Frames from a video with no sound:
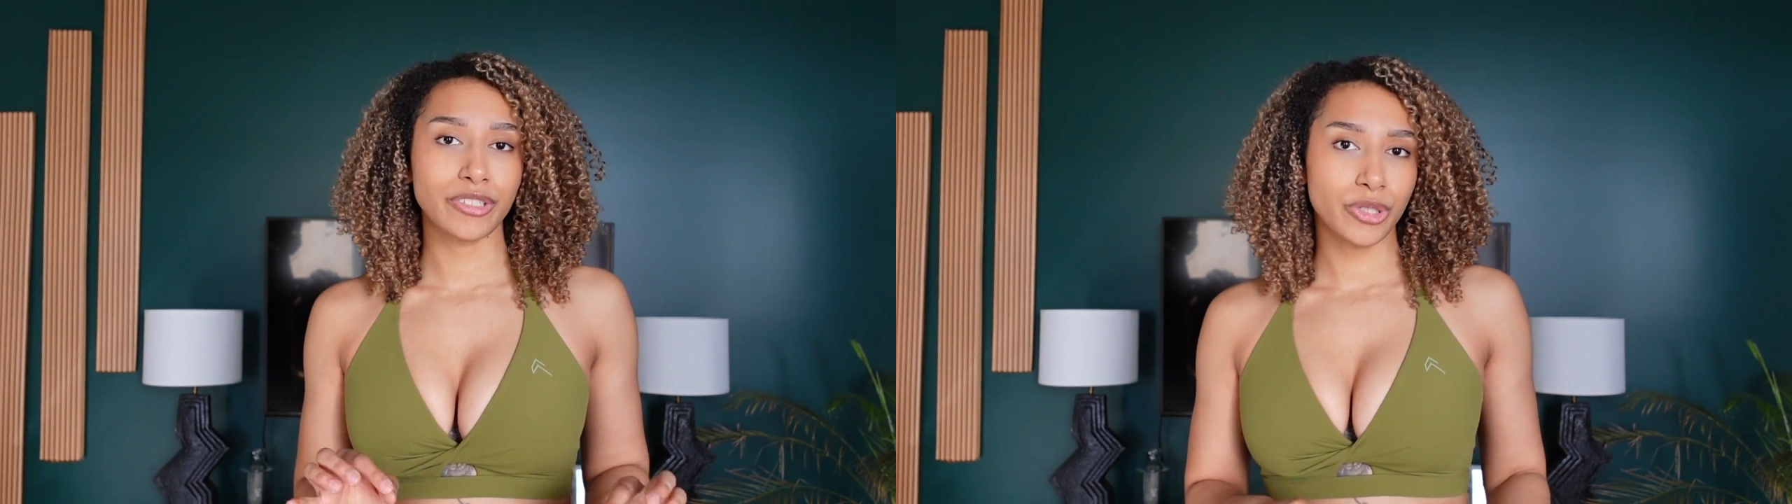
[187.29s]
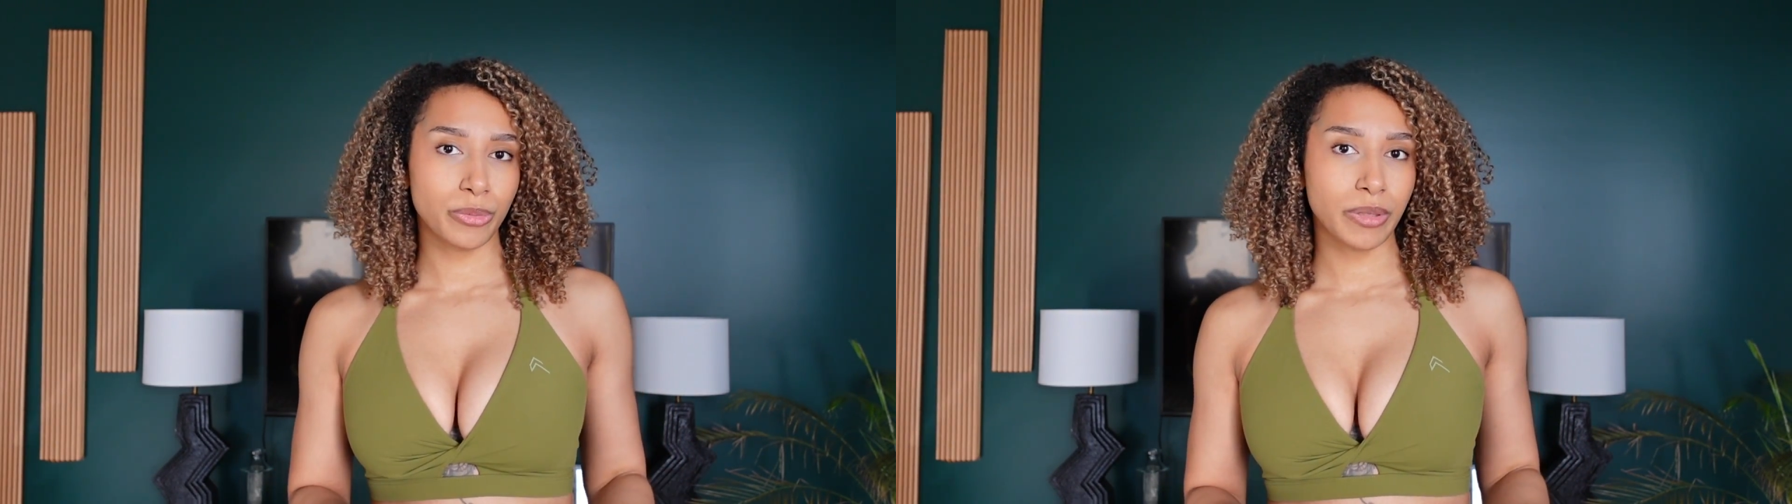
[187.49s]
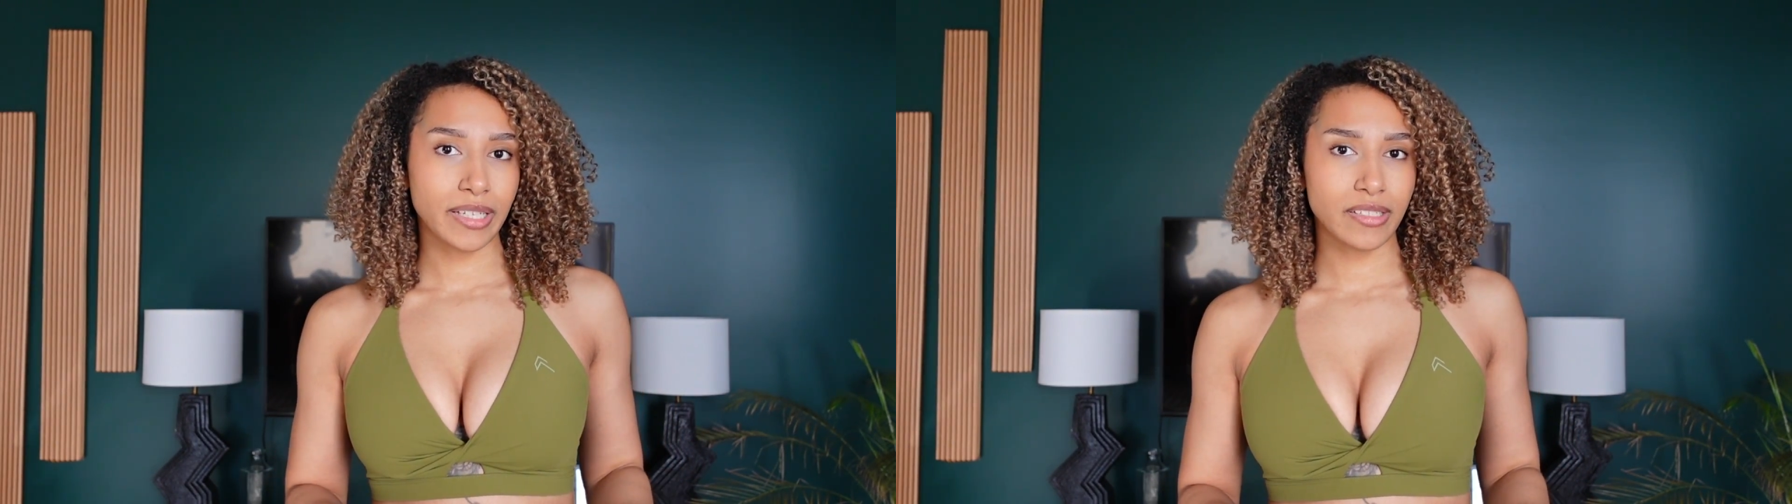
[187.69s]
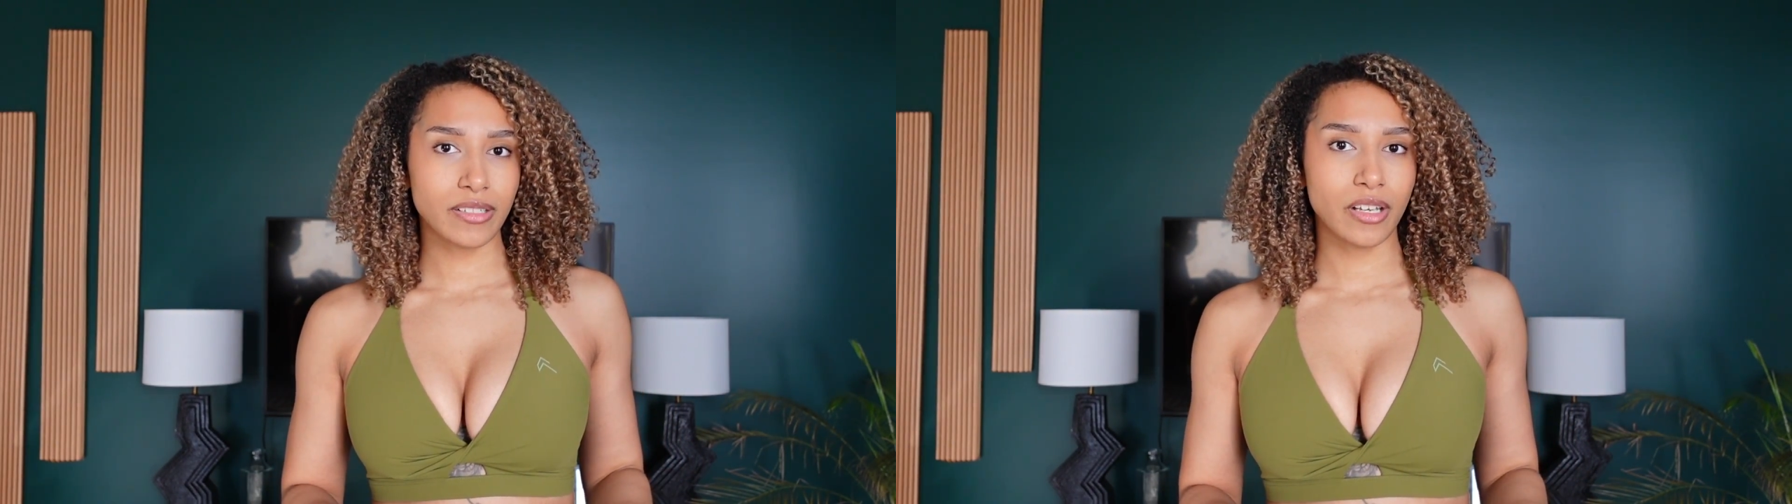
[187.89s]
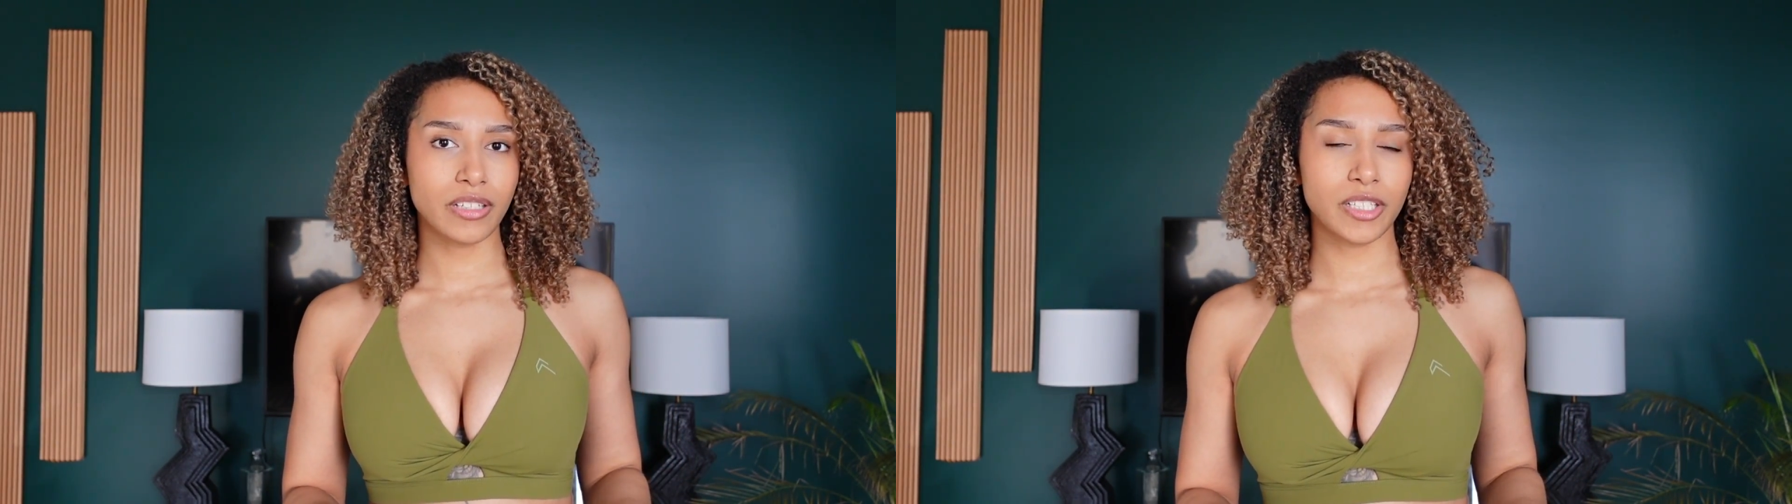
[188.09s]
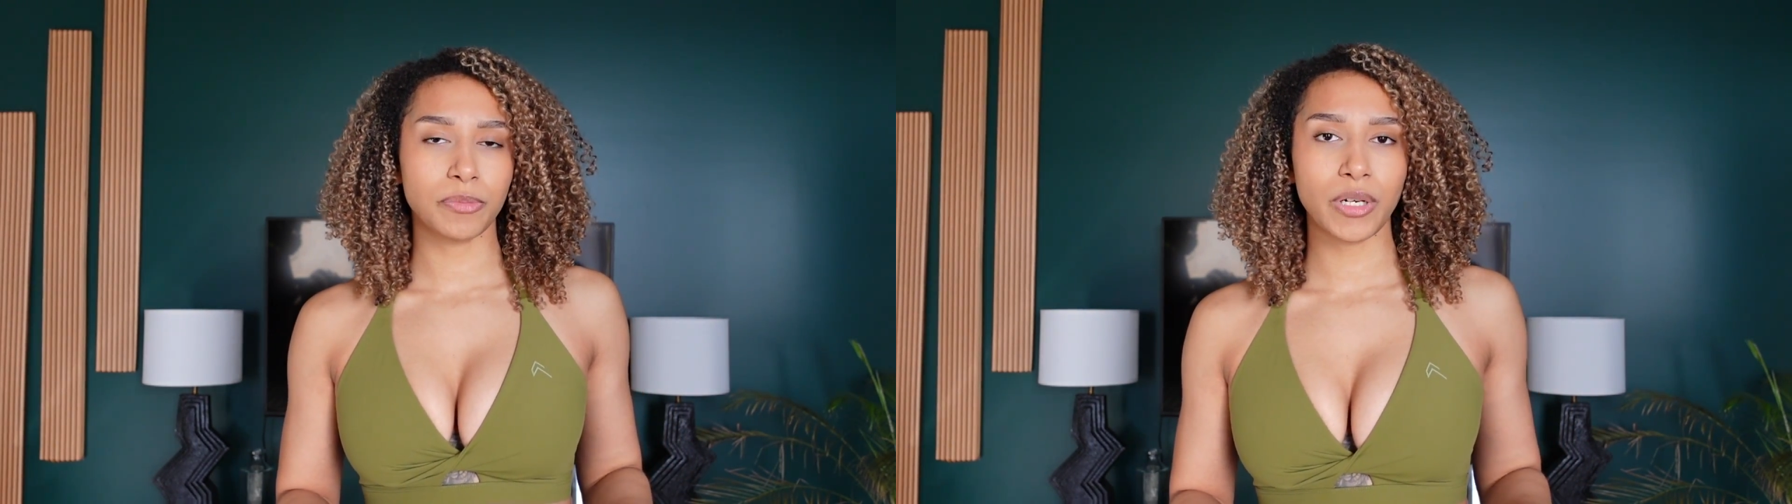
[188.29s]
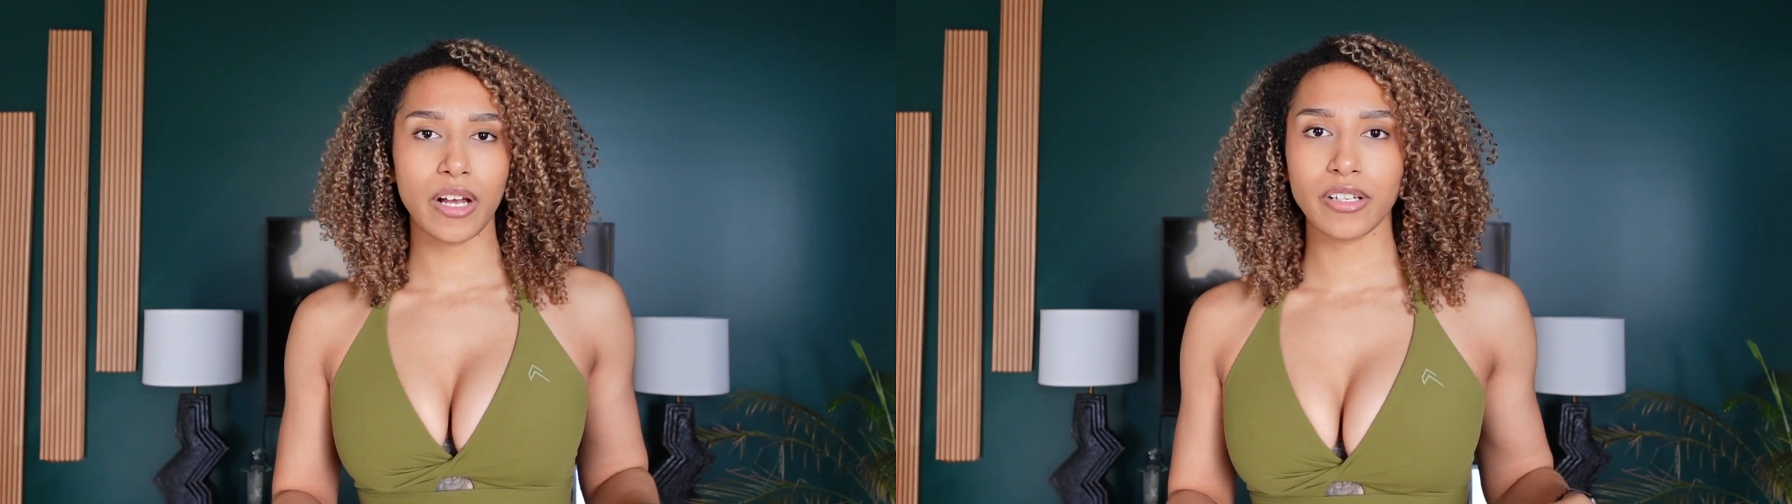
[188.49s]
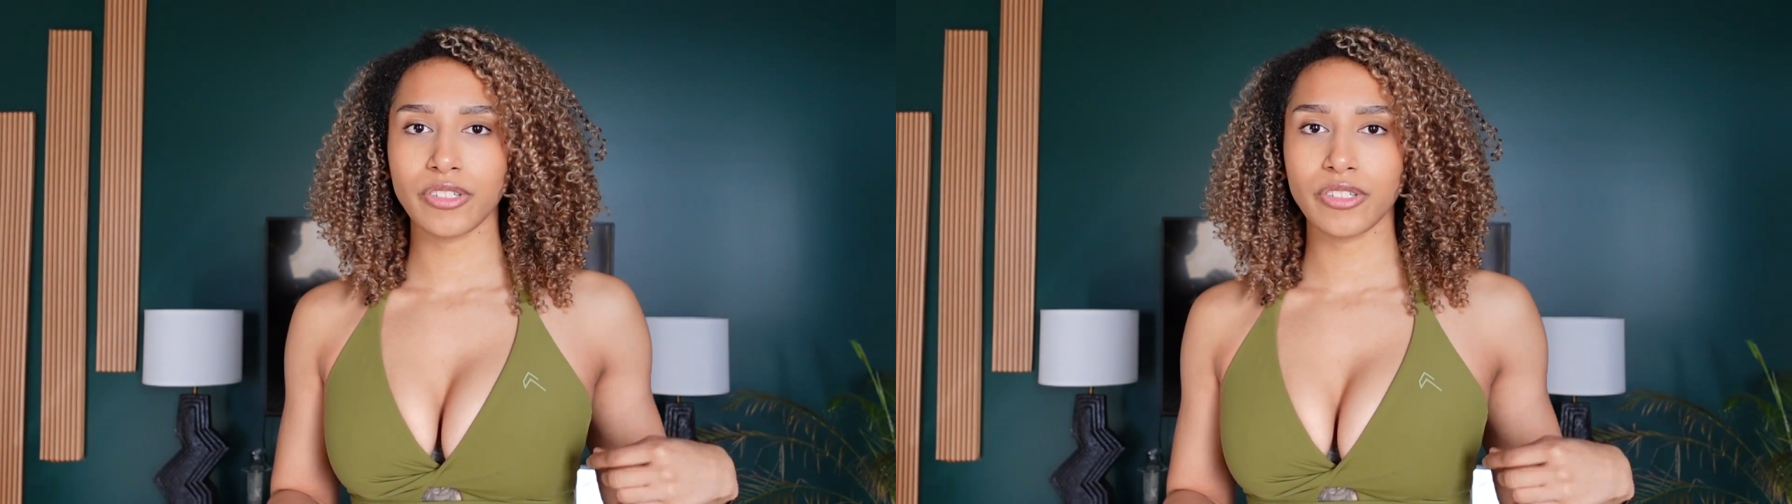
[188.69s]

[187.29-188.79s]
two places on this bra.